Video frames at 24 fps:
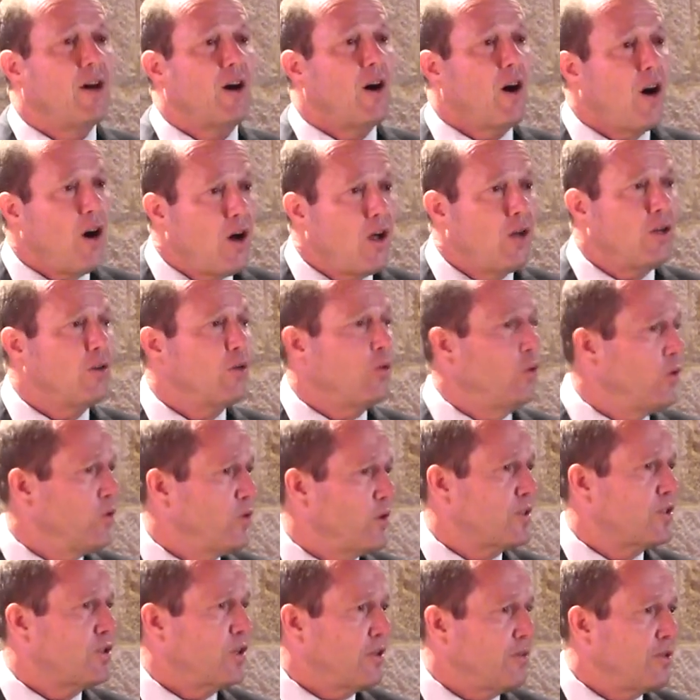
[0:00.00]
all
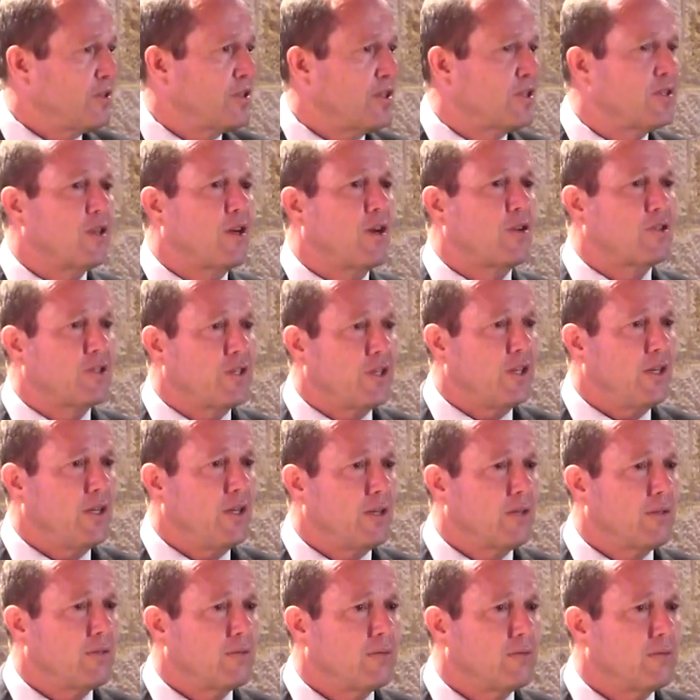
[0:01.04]
UNRWA services in our
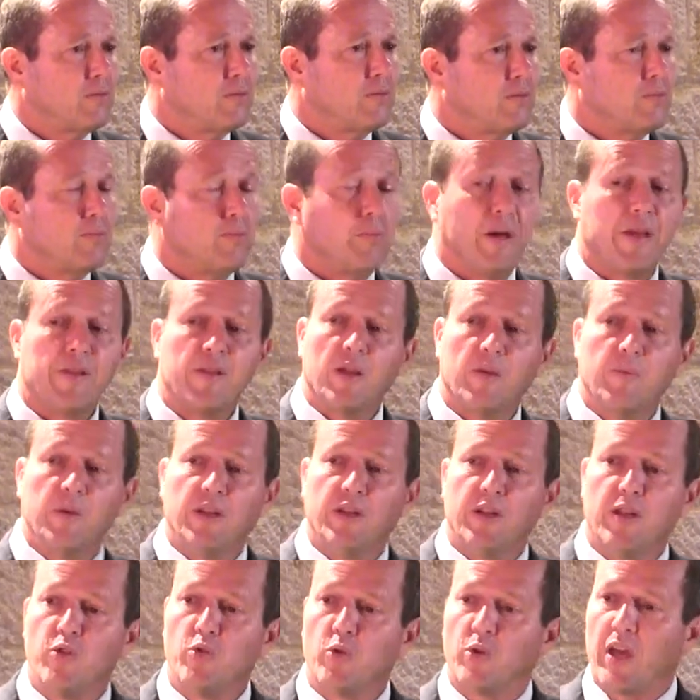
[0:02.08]
city, may they be
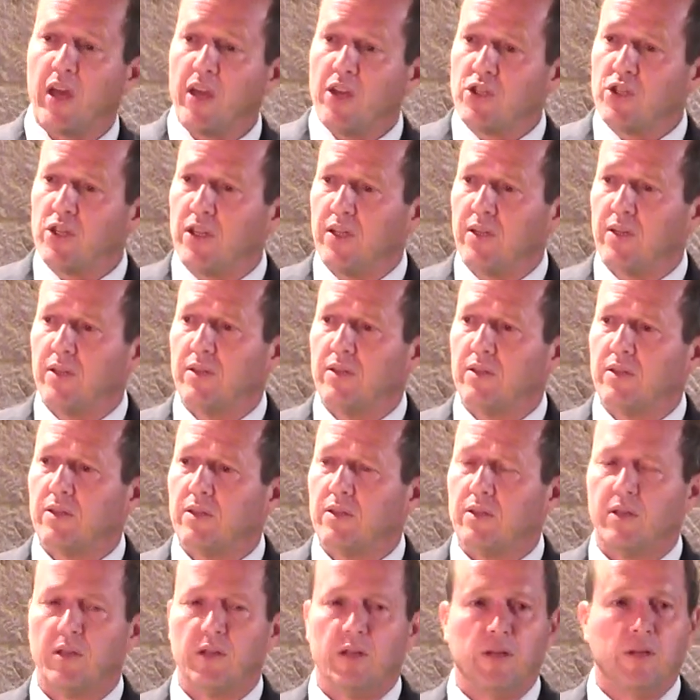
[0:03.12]
in education,
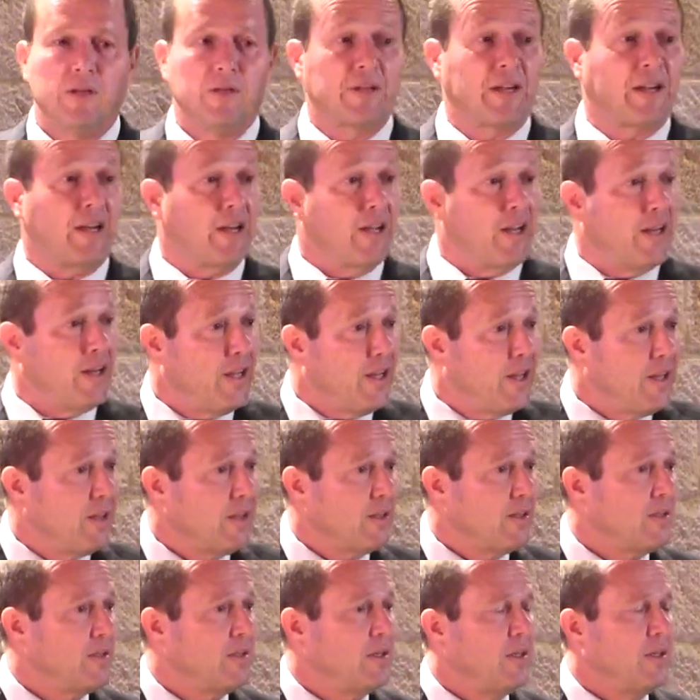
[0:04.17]
in
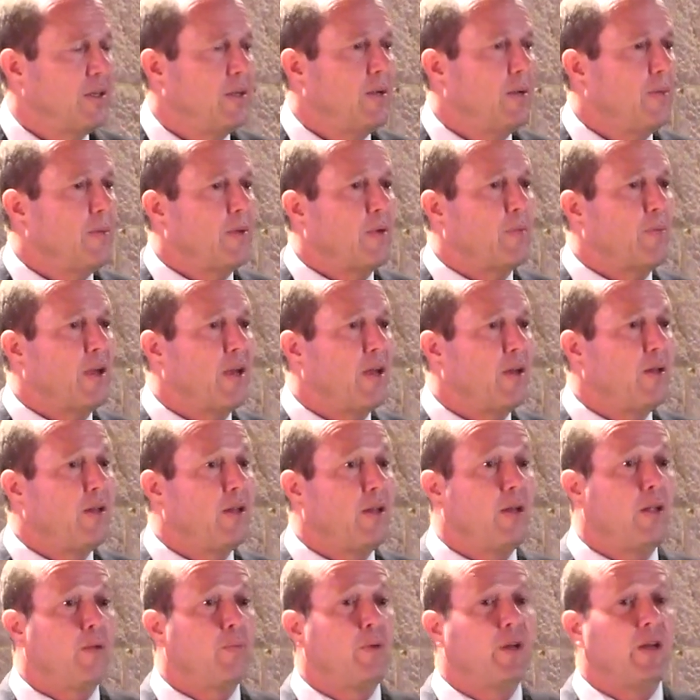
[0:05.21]
cleaning, may
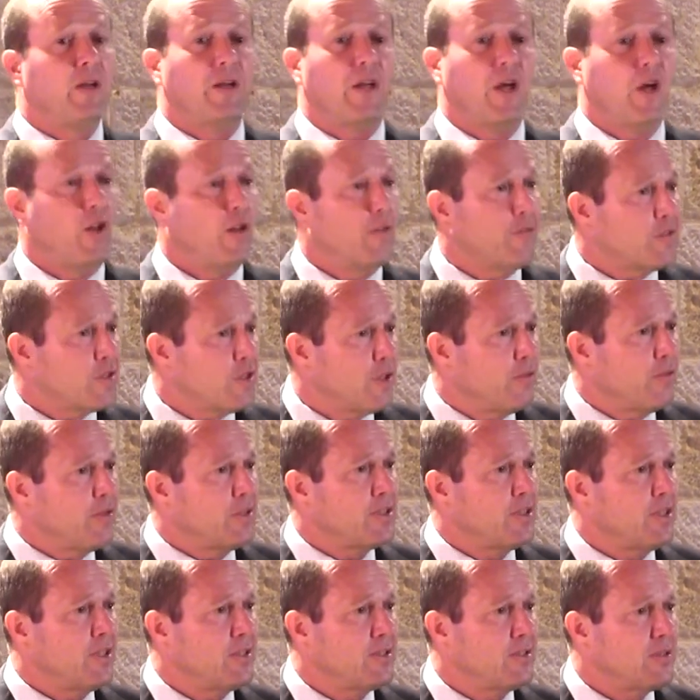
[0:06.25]
it be in health
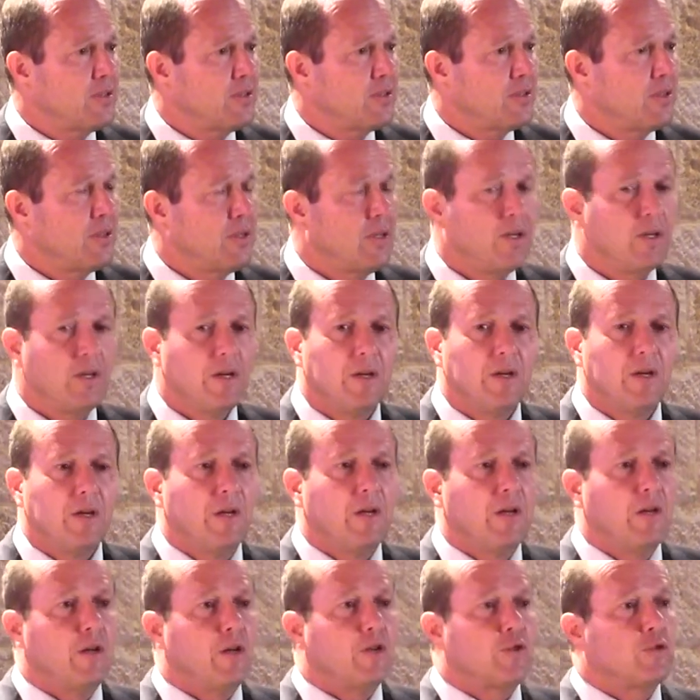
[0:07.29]
services,
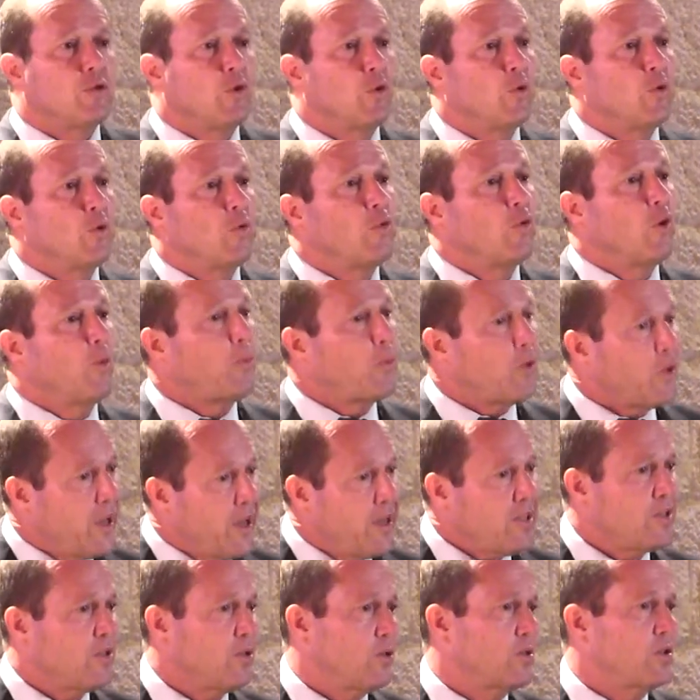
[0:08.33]
to
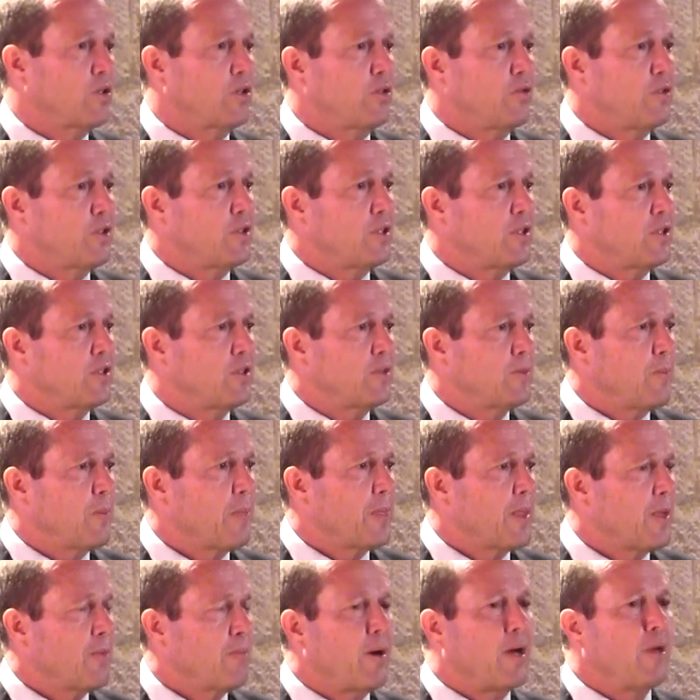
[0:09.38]
replace those services
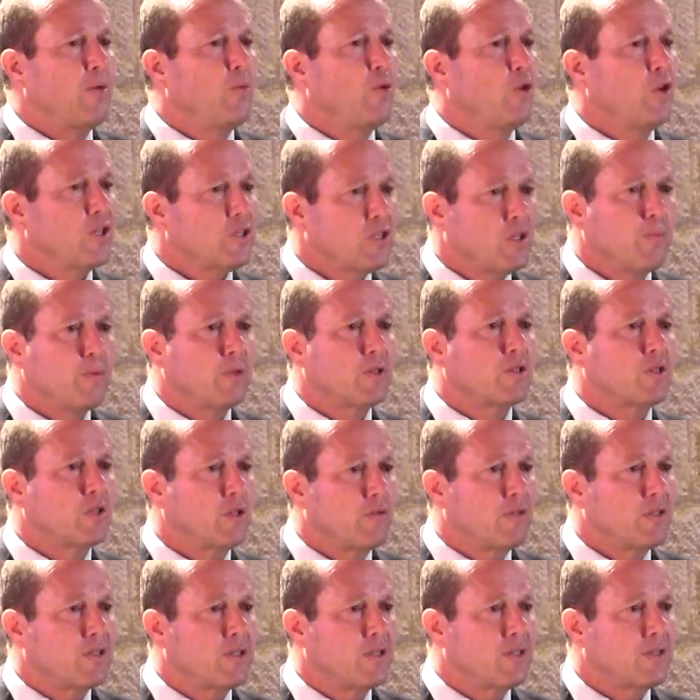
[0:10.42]
by municipal
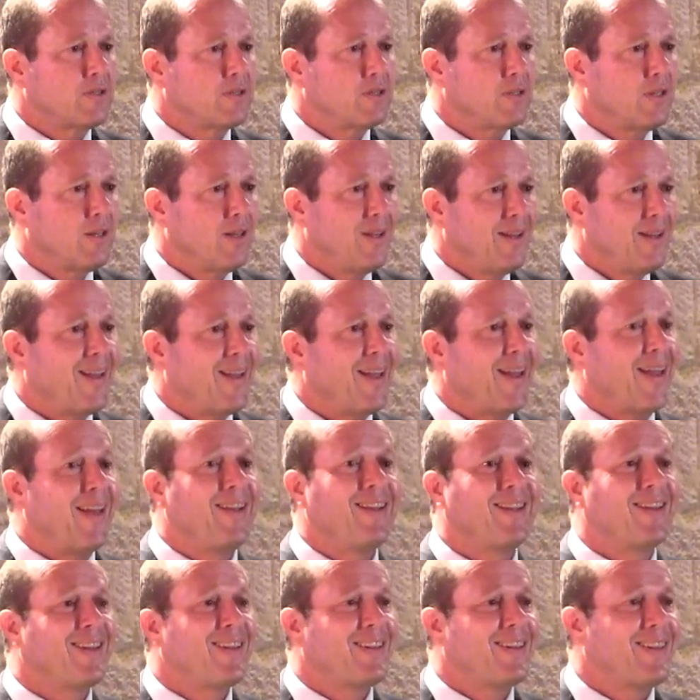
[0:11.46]
services
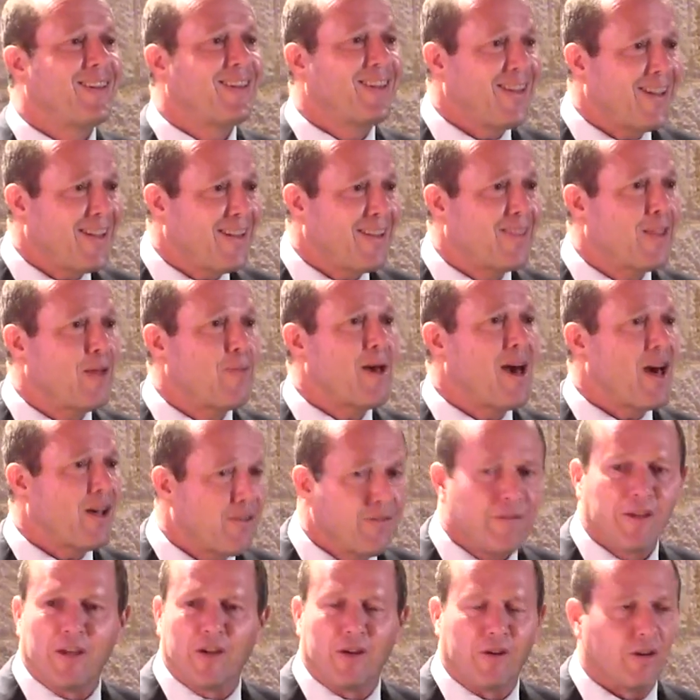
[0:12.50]
and kick them
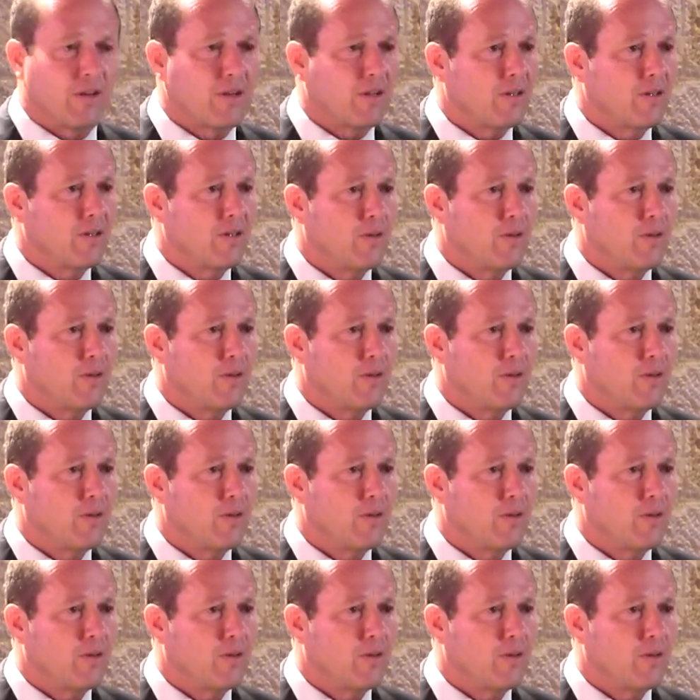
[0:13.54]
out of here.